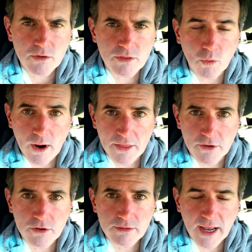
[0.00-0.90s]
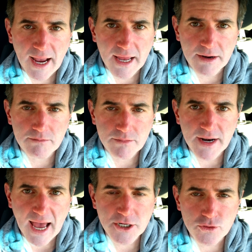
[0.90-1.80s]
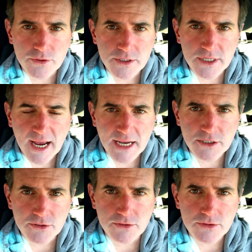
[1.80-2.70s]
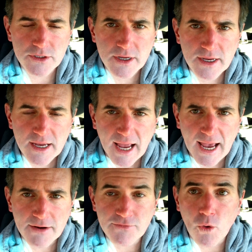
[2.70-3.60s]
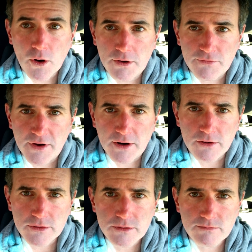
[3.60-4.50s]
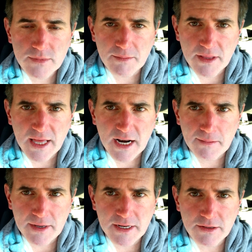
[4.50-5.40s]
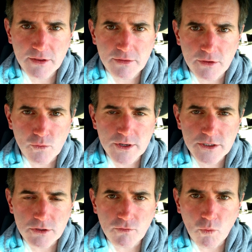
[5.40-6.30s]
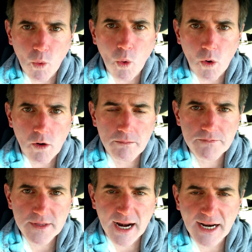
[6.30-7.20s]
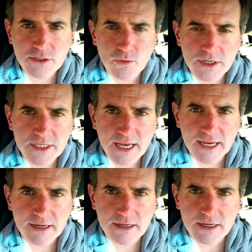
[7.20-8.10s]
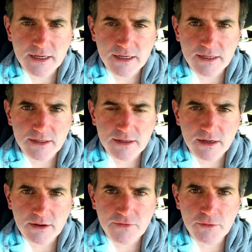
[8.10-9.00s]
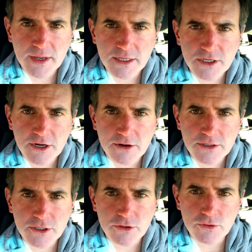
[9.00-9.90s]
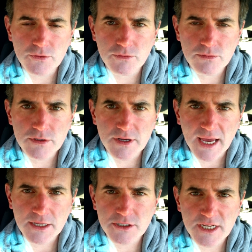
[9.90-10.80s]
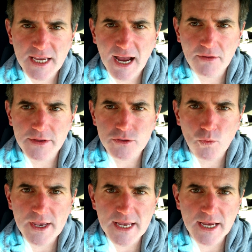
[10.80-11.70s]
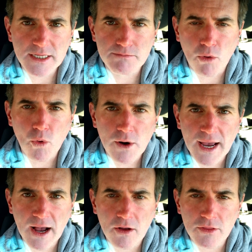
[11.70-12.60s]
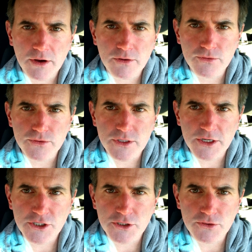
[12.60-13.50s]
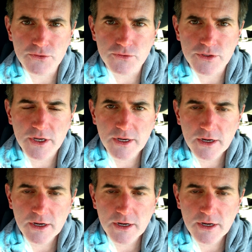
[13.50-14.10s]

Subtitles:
The weather and natural disasters, and foreign affairs. And by that I mean the risk of war. And I just want to take a few minutes here to kind of see how this week has borne out those issues,